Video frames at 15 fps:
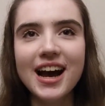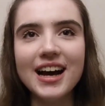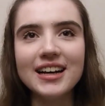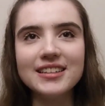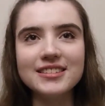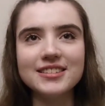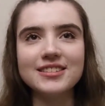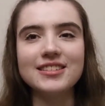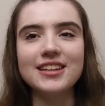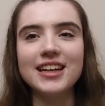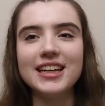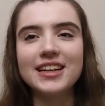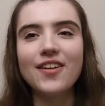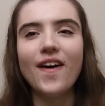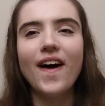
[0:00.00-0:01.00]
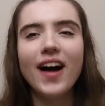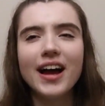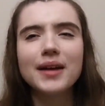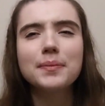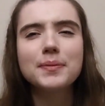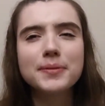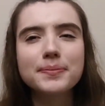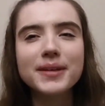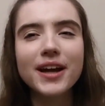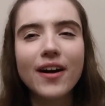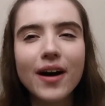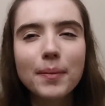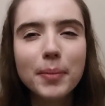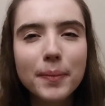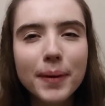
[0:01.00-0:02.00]
and like hyped me
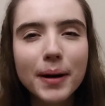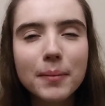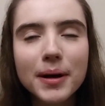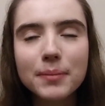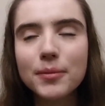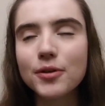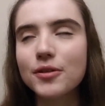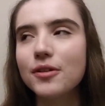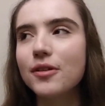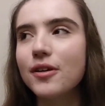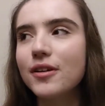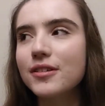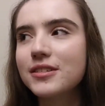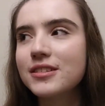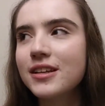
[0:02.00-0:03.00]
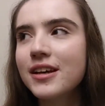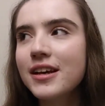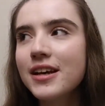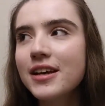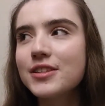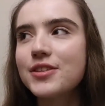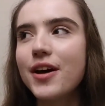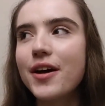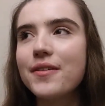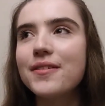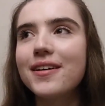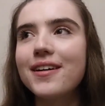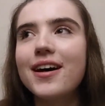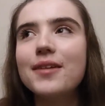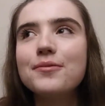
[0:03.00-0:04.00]
up about my monologues.
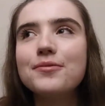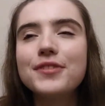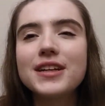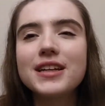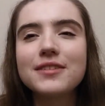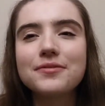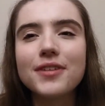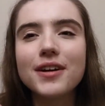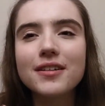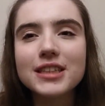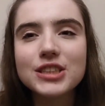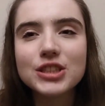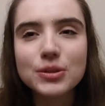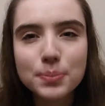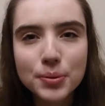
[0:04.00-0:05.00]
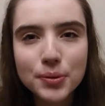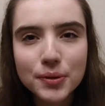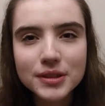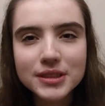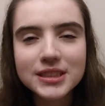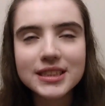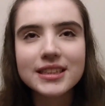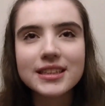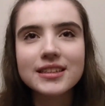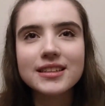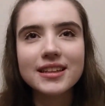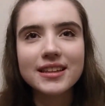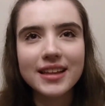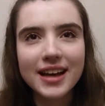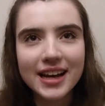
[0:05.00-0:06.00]
So I'm feeling very supported
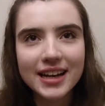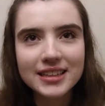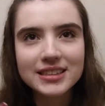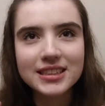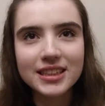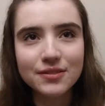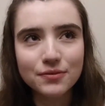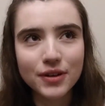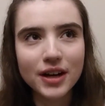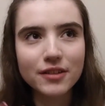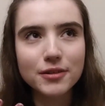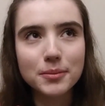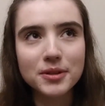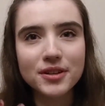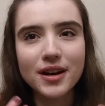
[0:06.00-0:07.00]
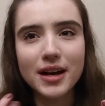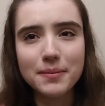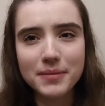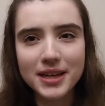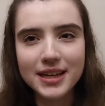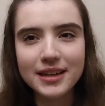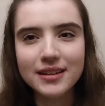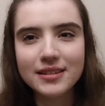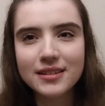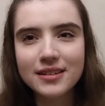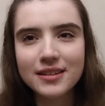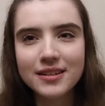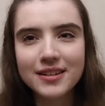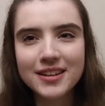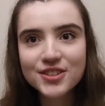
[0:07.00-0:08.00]
in the acting environment I'm in.
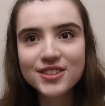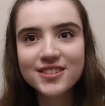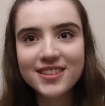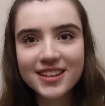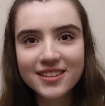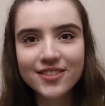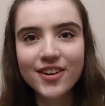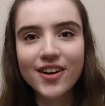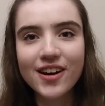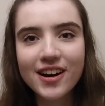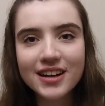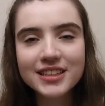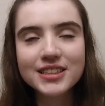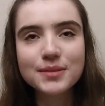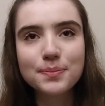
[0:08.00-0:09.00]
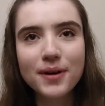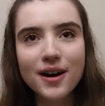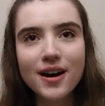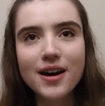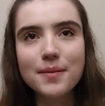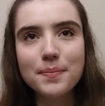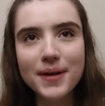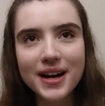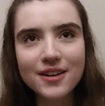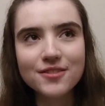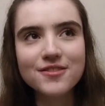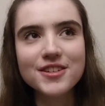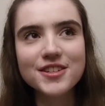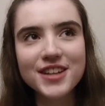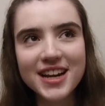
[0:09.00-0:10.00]
I just think the hardest part
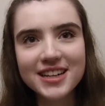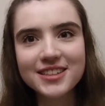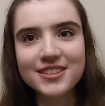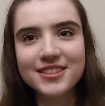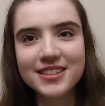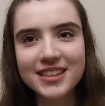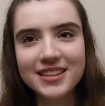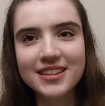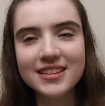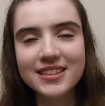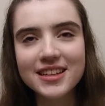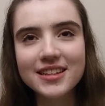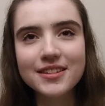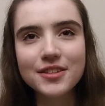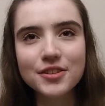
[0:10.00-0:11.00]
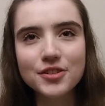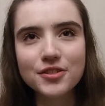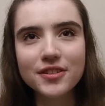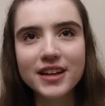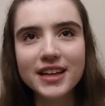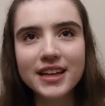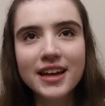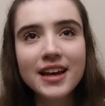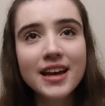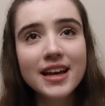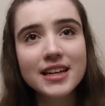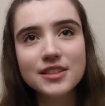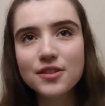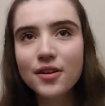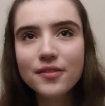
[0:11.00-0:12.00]
about rejection in this industry
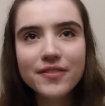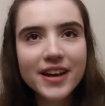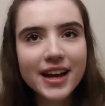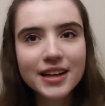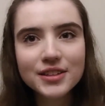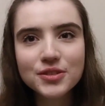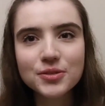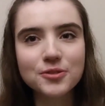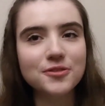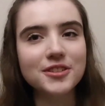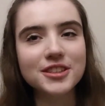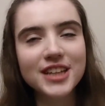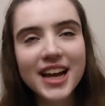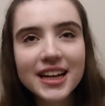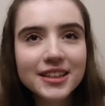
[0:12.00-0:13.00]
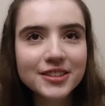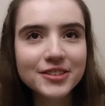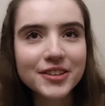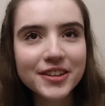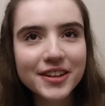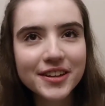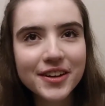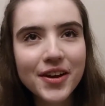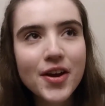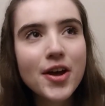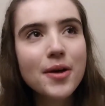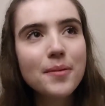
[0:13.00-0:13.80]
is not the actual rejection,